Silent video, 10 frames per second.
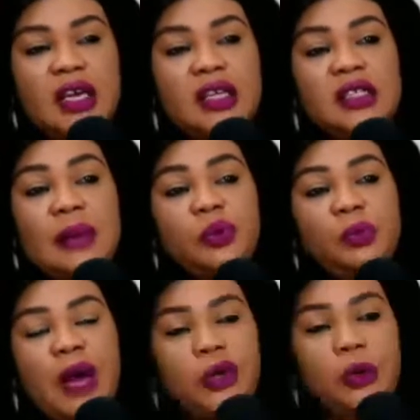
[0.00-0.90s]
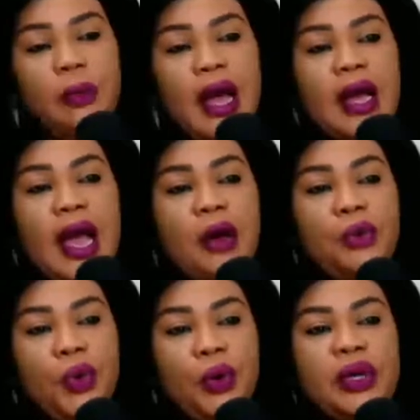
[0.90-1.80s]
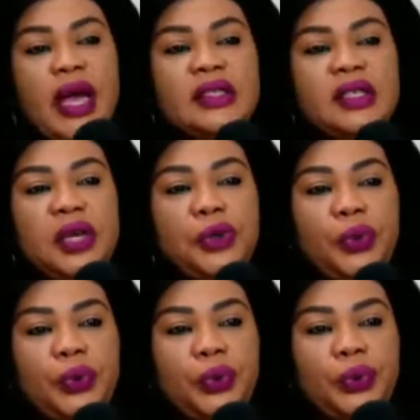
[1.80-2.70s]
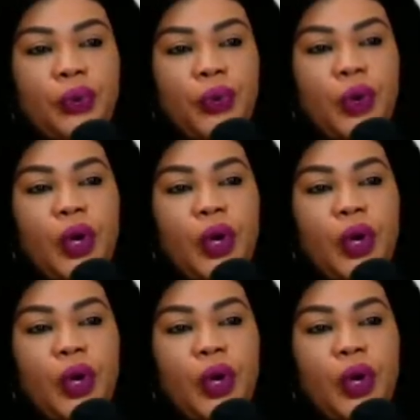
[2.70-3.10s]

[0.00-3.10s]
it's time to pack your bag and run and say no, no, no.